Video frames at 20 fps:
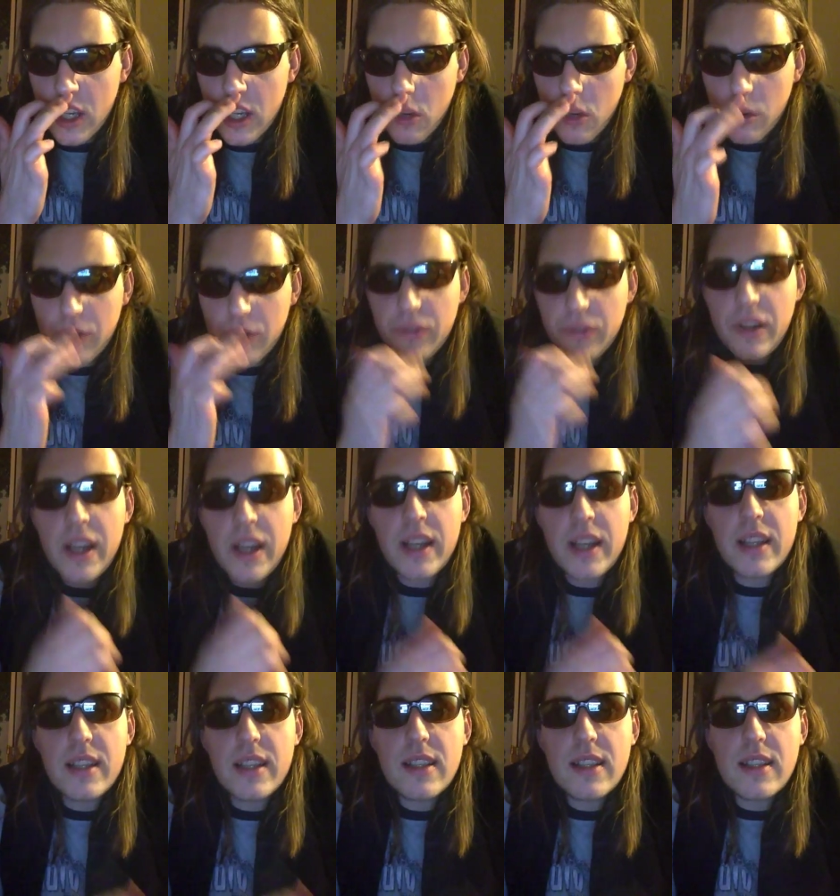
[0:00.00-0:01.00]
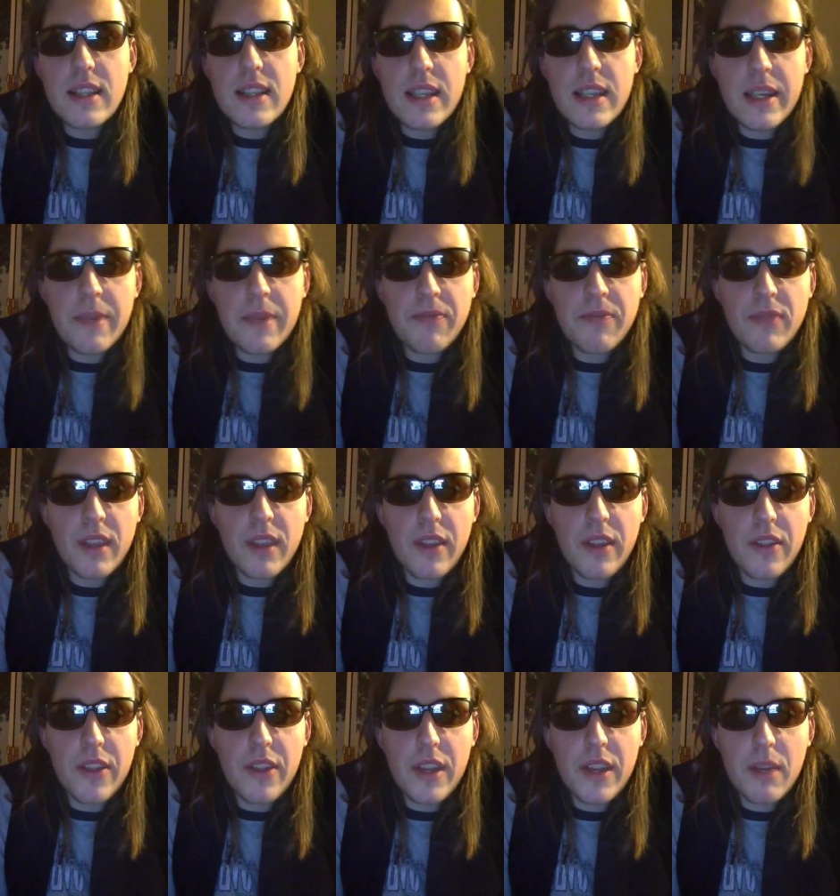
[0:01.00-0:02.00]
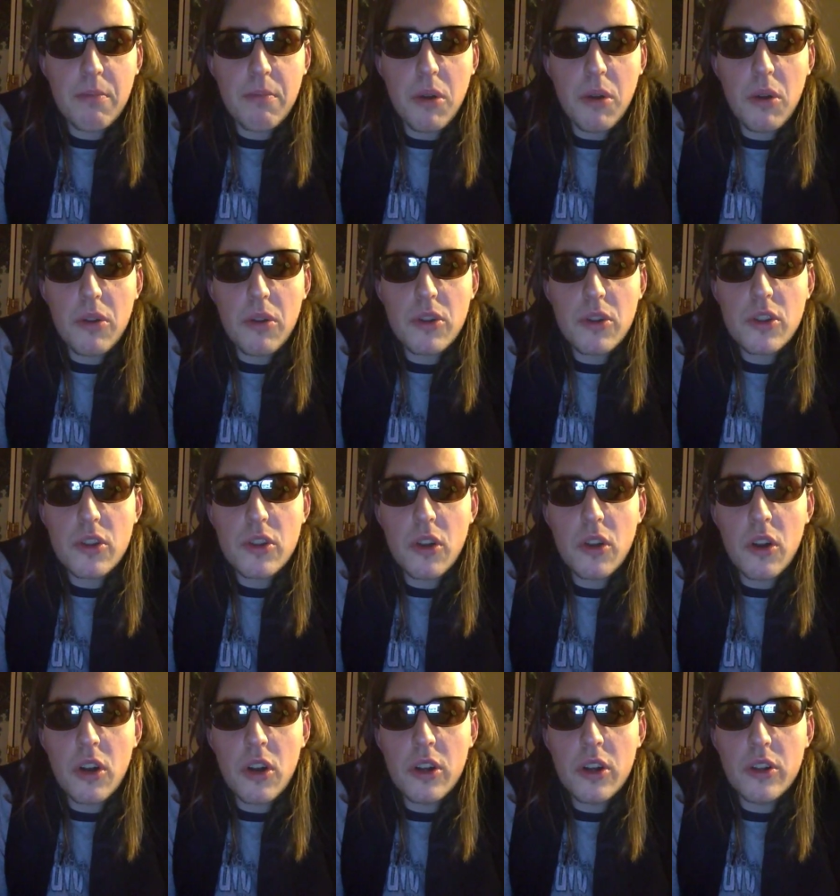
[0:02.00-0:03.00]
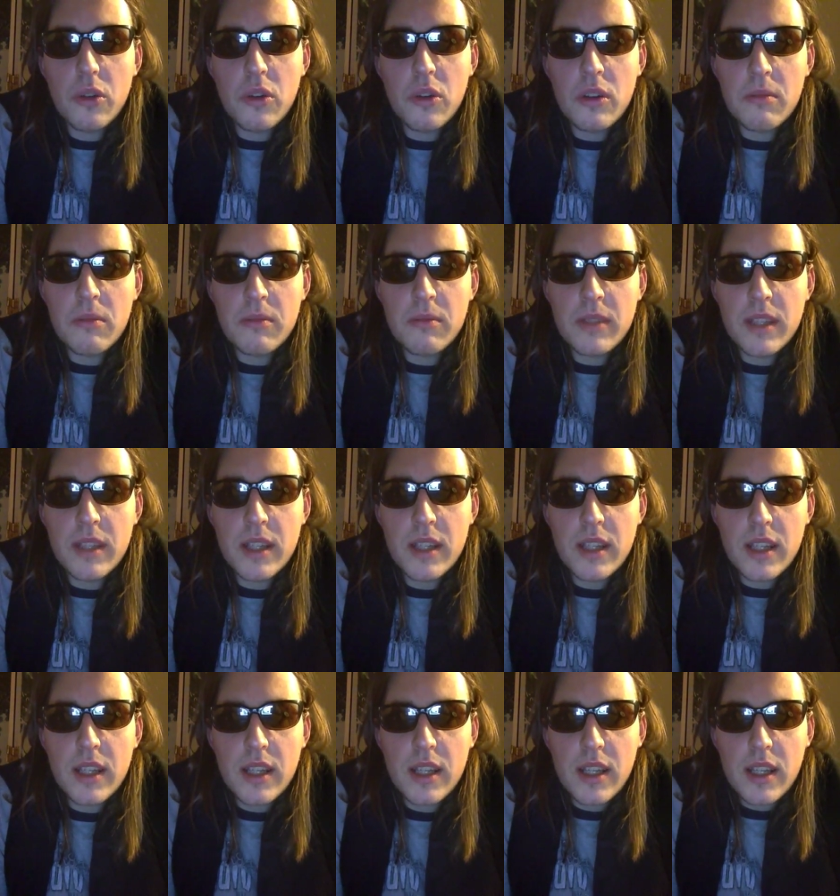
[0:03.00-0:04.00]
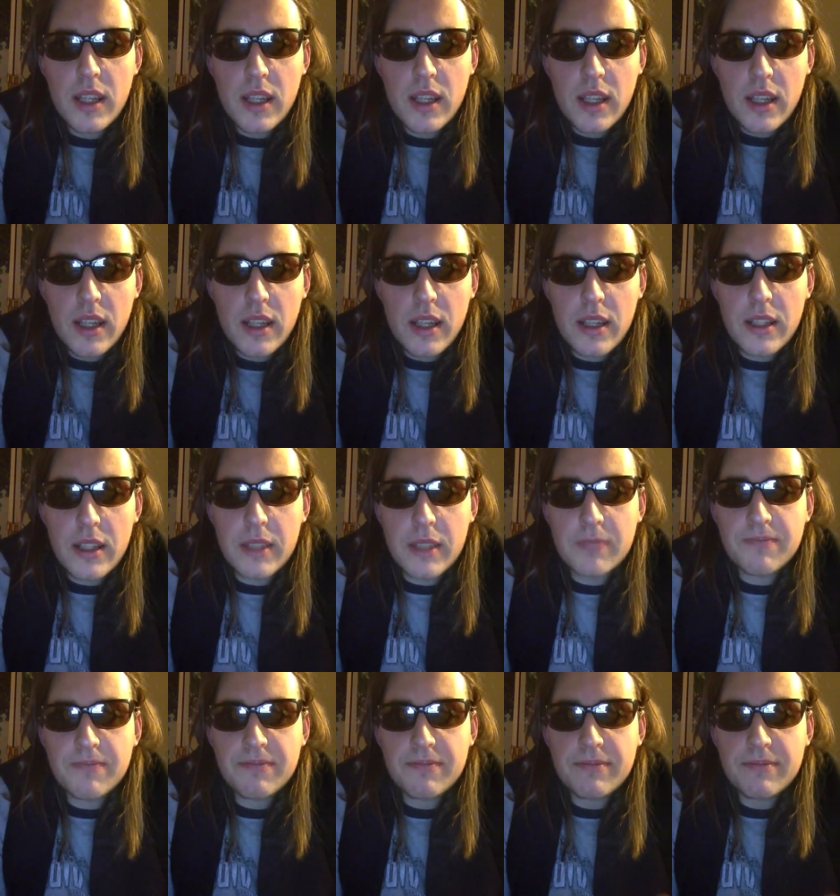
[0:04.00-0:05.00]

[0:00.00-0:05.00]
We finally see the Polar Star dormed Elite